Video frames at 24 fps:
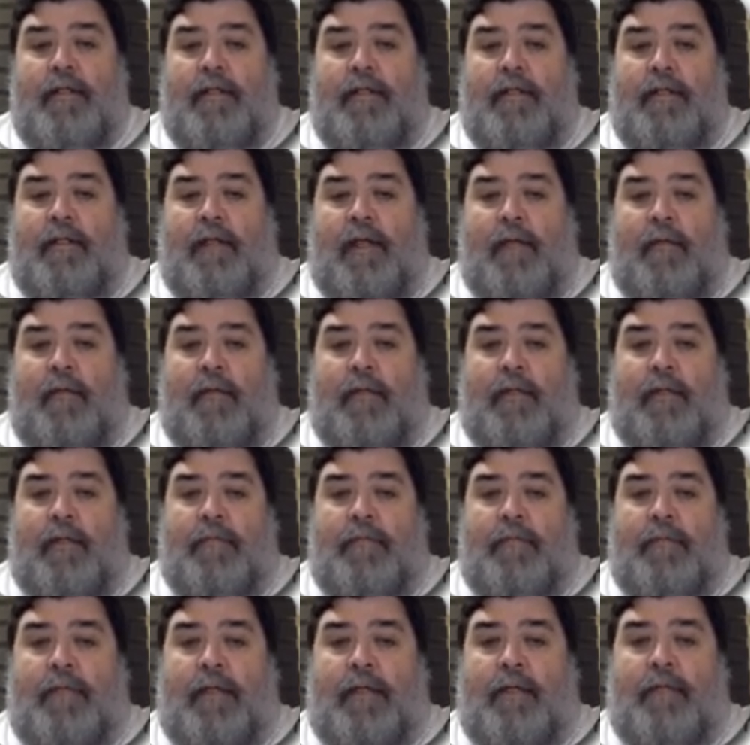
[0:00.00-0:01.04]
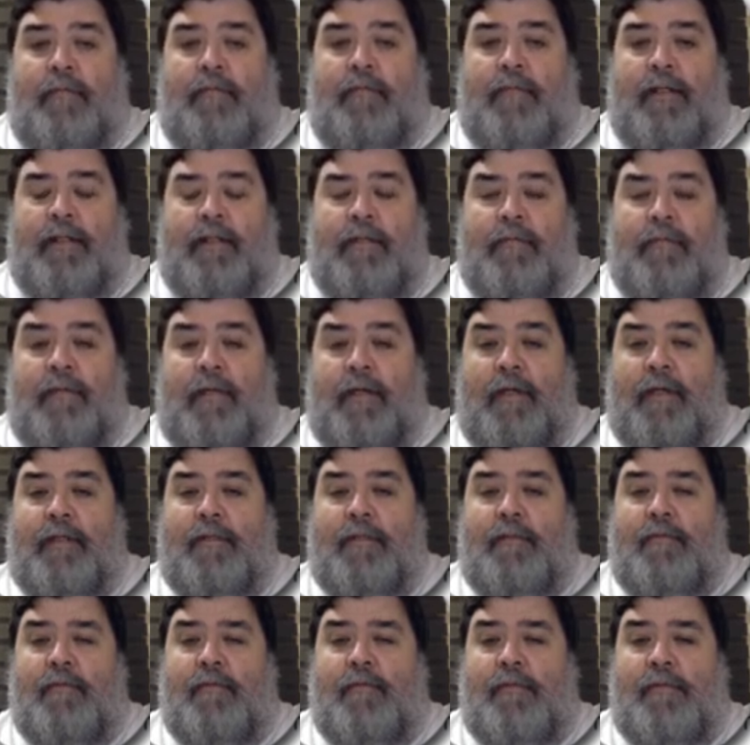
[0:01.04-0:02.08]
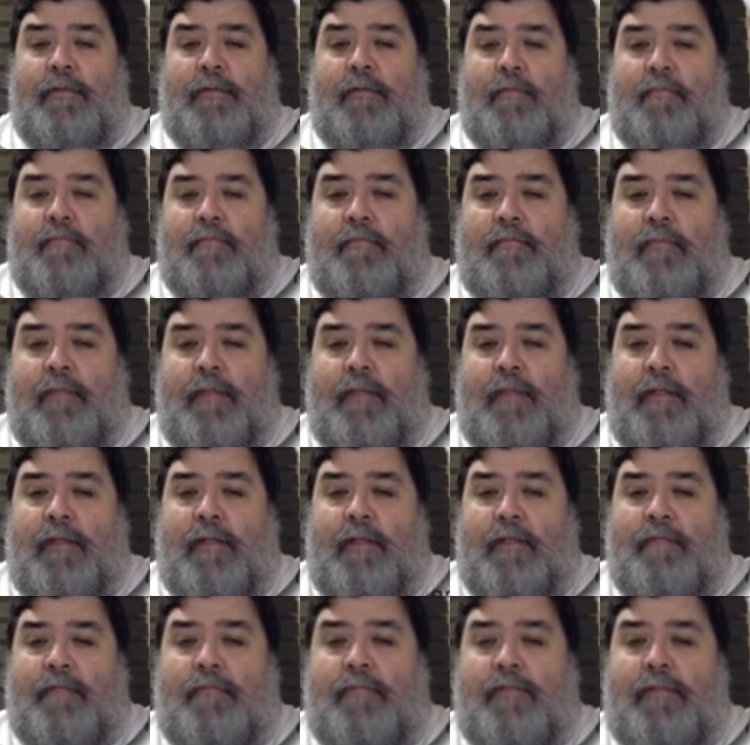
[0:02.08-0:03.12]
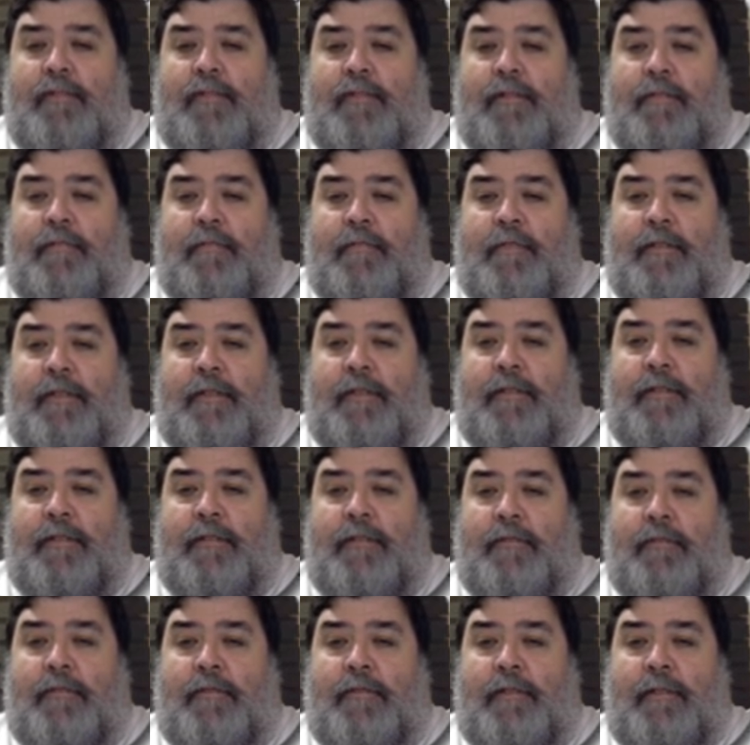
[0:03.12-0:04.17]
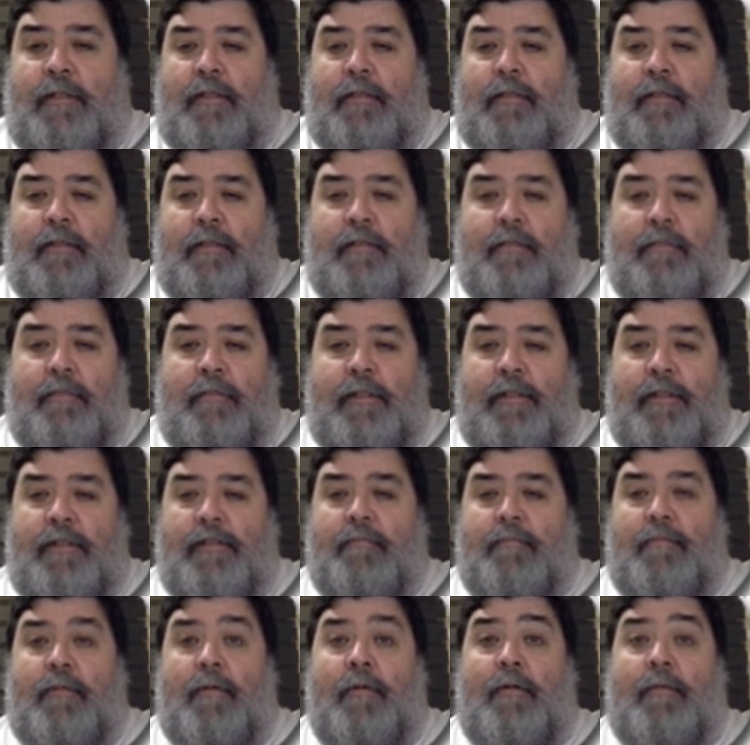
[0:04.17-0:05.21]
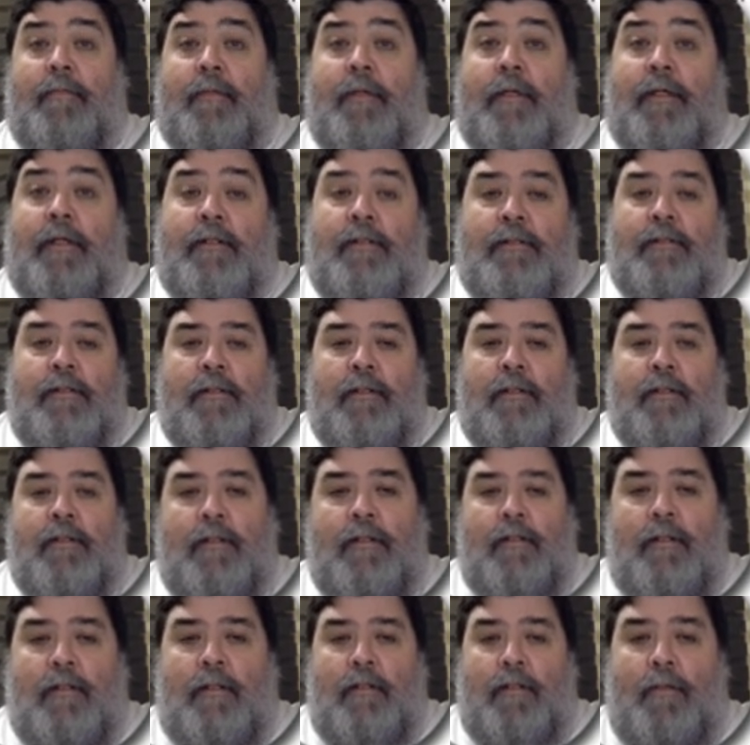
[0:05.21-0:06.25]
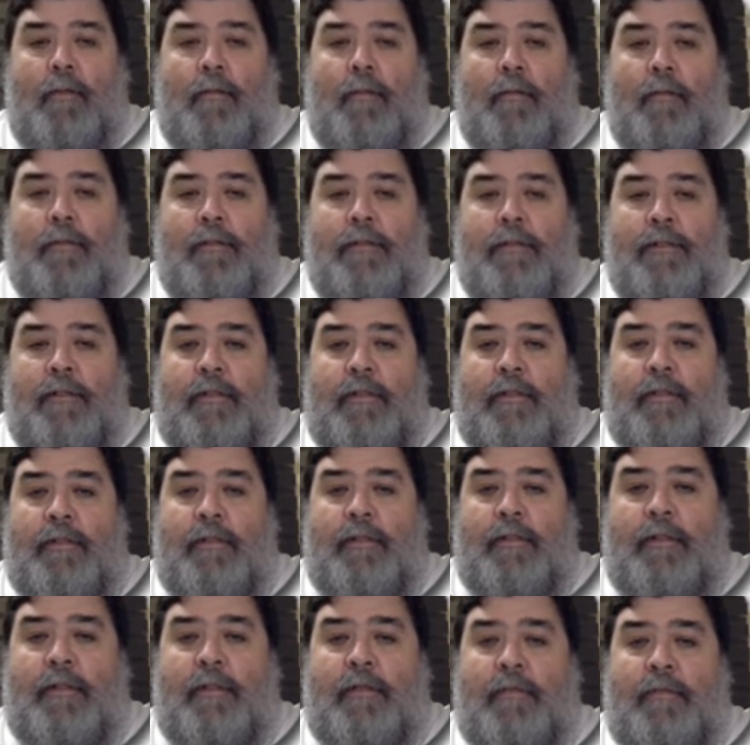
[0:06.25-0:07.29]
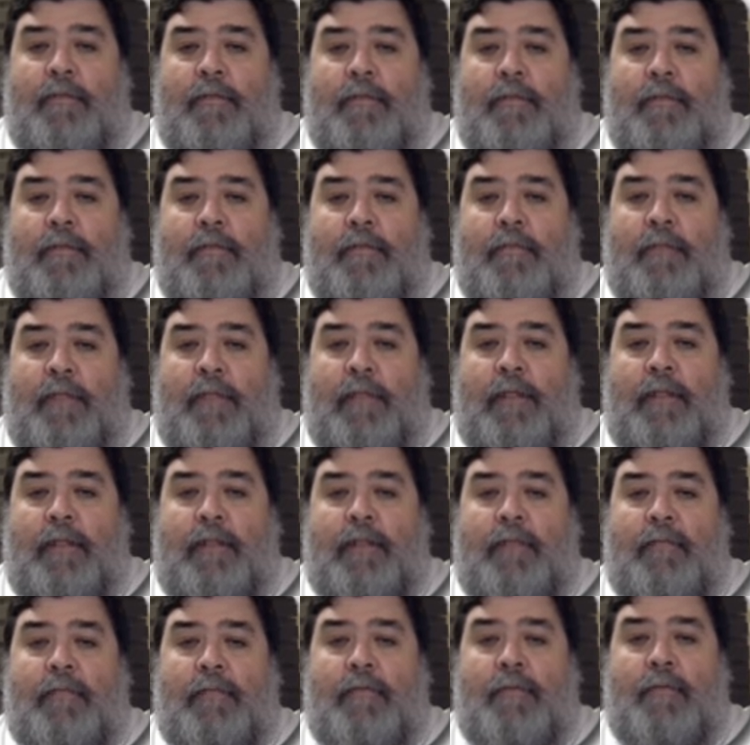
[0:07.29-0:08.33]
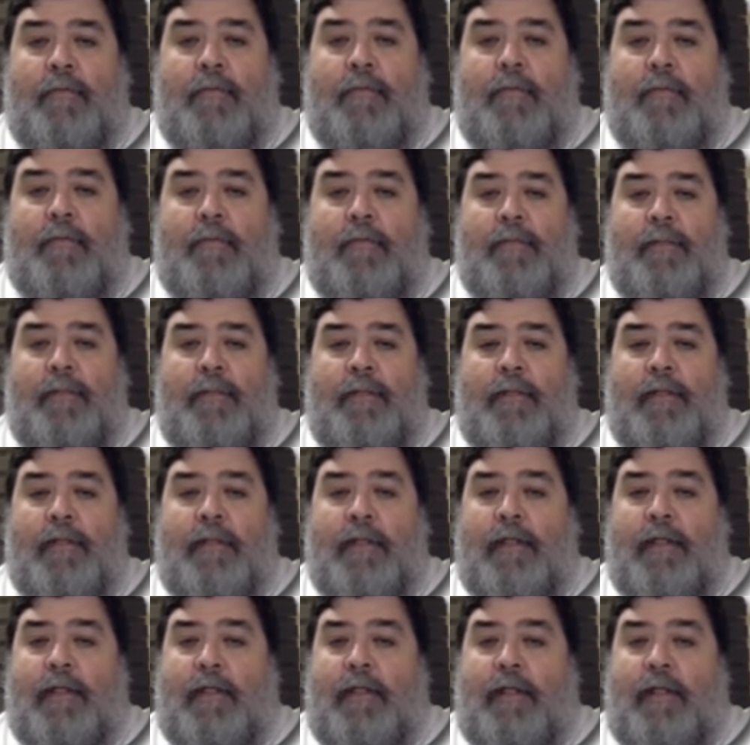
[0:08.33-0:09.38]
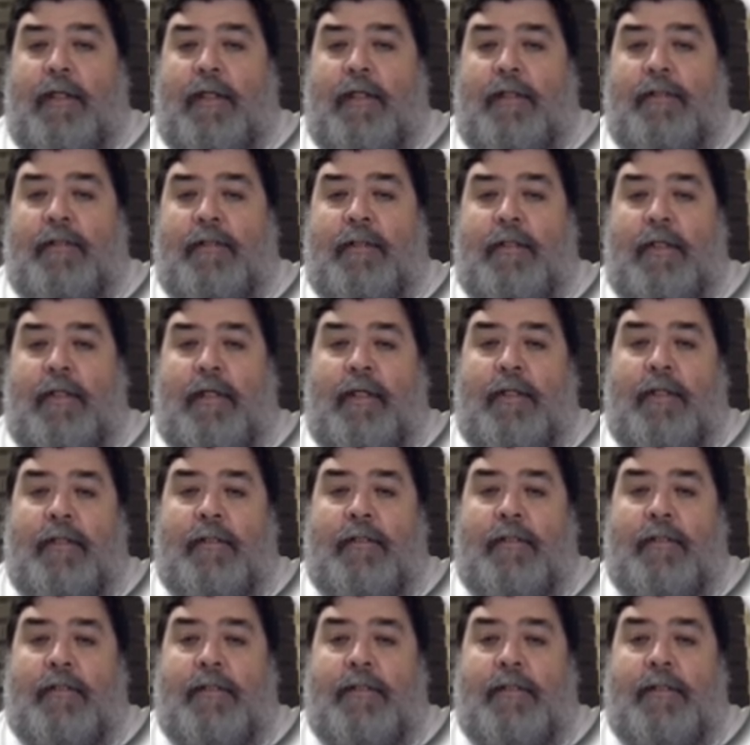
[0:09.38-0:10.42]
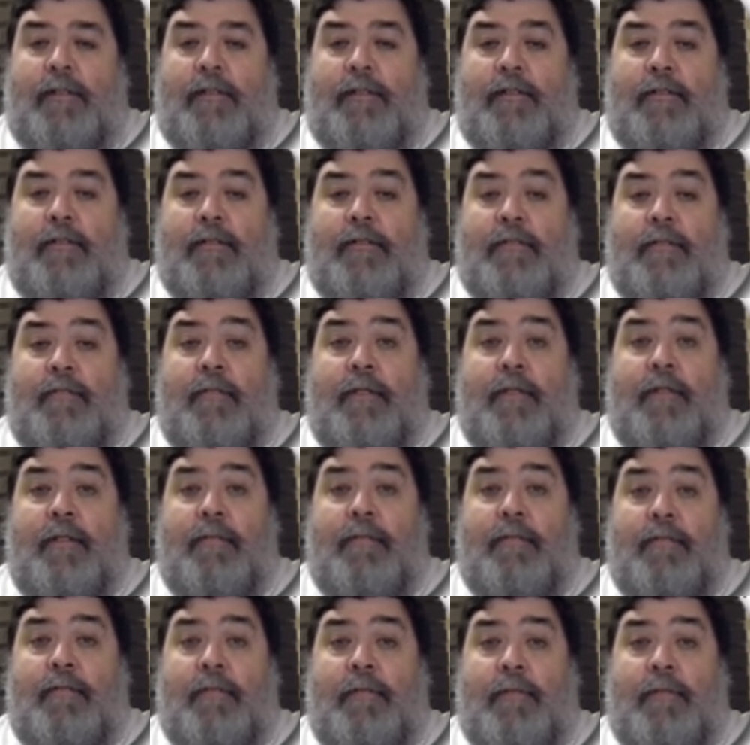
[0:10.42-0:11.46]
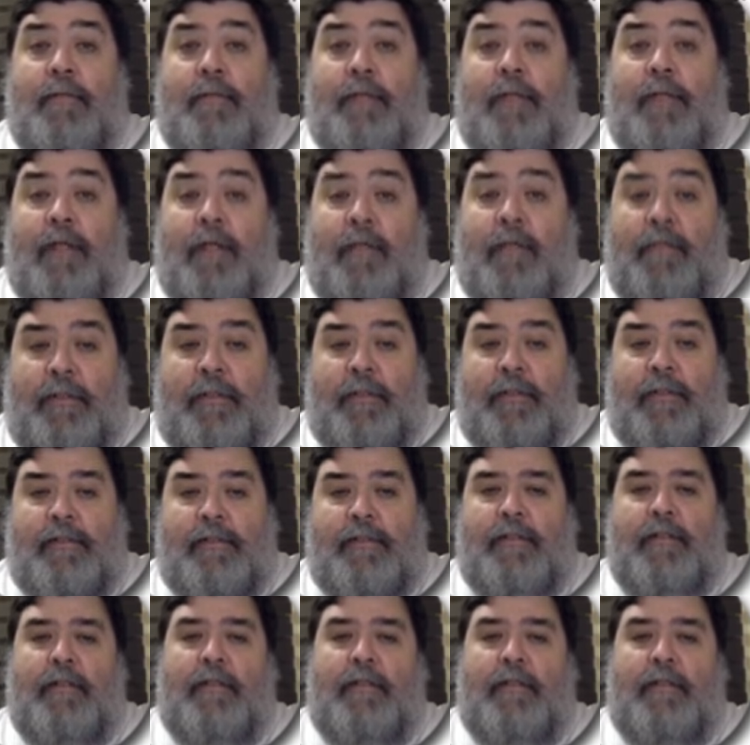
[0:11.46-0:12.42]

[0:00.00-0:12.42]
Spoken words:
Now, we have done plenty of articles on bridging visas on the Down Under Visa blog page, all designed to help you to make informed and educated decisions about your future happiness.